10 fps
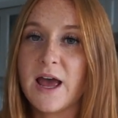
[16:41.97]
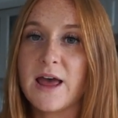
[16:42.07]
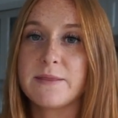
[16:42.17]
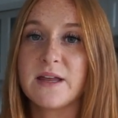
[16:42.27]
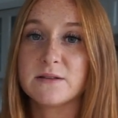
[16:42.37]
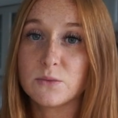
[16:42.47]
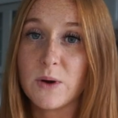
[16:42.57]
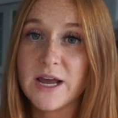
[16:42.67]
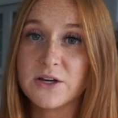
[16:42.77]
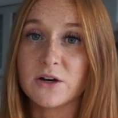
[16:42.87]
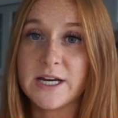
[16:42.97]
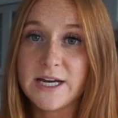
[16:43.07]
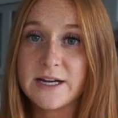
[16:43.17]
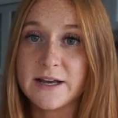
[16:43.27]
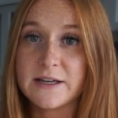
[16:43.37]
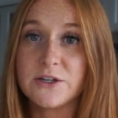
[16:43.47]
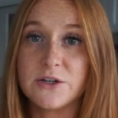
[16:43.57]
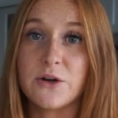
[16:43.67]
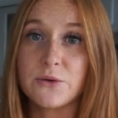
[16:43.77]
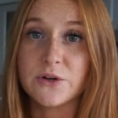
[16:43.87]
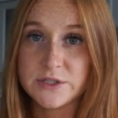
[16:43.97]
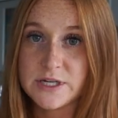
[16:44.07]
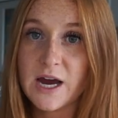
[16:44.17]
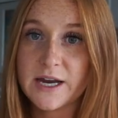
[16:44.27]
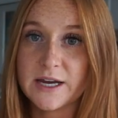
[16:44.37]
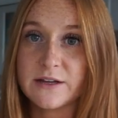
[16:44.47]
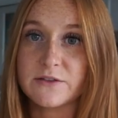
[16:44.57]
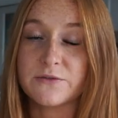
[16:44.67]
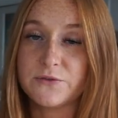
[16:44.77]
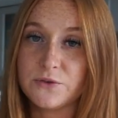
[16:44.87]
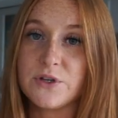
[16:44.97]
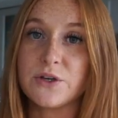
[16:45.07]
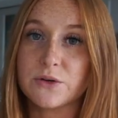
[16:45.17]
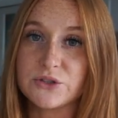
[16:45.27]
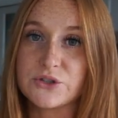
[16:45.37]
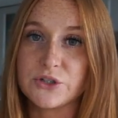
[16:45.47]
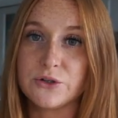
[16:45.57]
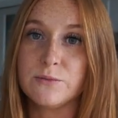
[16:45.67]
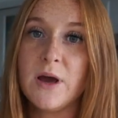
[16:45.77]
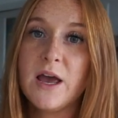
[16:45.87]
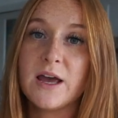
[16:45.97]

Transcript: And then the way you're eating, you know, your diet, the food that you consume,